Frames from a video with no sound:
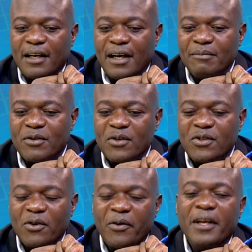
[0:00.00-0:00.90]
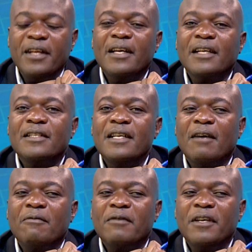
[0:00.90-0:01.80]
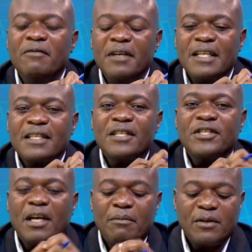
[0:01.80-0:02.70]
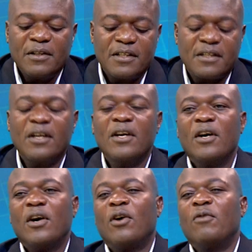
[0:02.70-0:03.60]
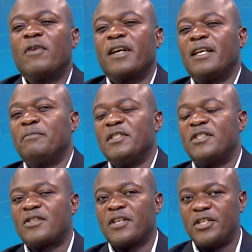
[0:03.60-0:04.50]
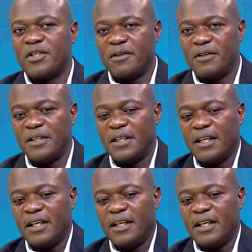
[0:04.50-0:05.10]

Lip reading: I'm so sorry that they have given us a shambles of an administration,